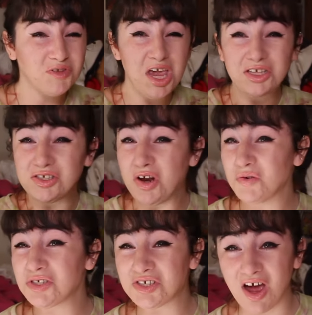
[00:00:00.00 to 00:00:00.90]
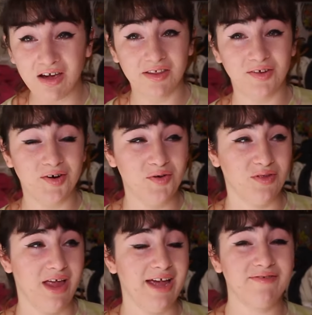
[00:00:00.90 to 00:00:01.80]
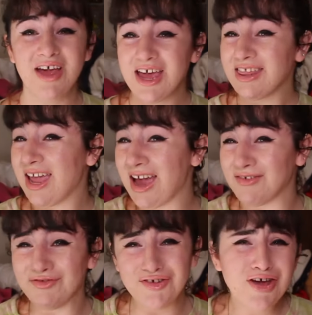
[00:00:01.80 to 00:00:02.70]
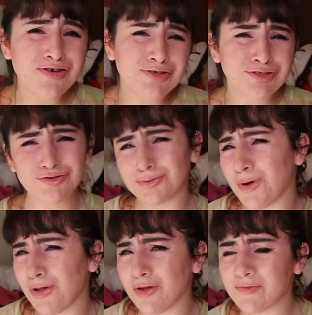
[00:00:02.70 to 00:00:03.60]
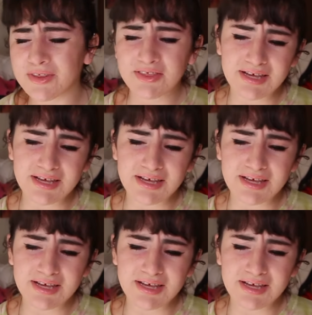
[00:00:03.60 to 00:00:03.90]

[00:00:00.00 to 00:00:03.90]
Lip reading: takes no stock in their own life. They have no control over the